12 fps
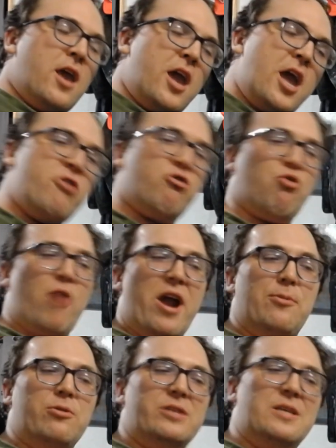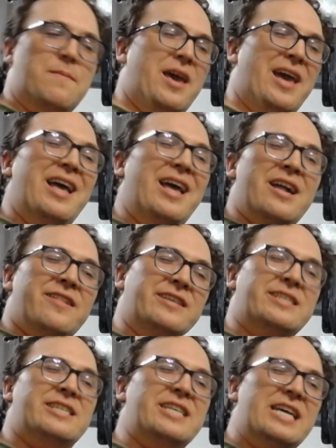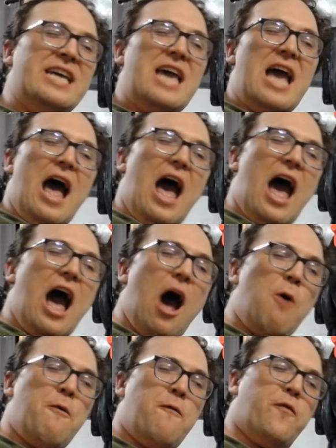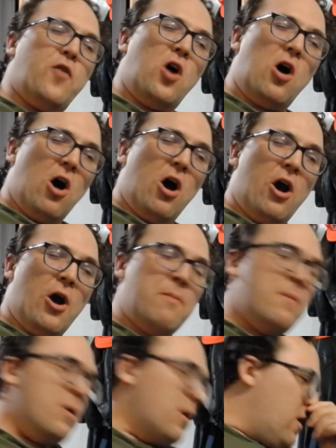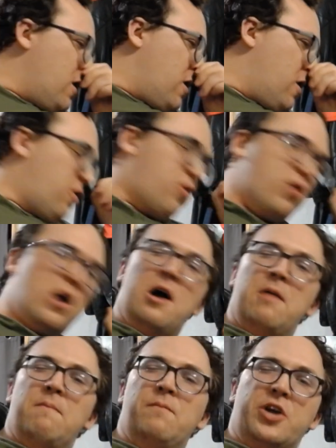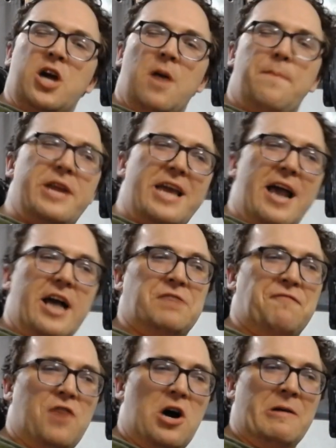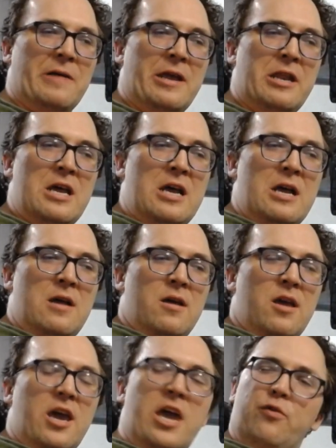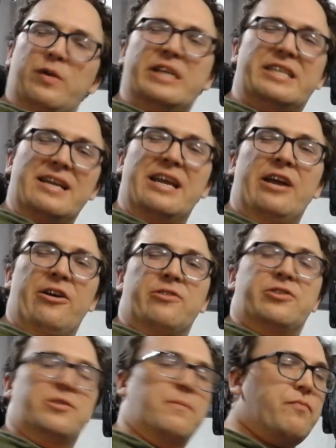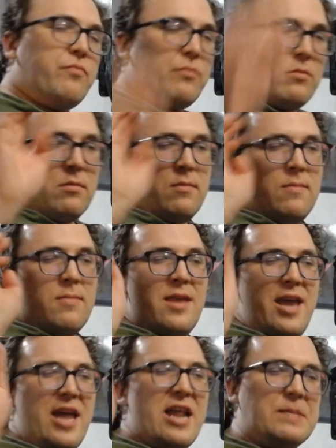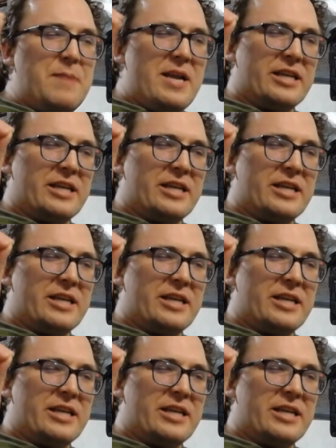incredible to me to see how far the company has fallen in recent years. It has been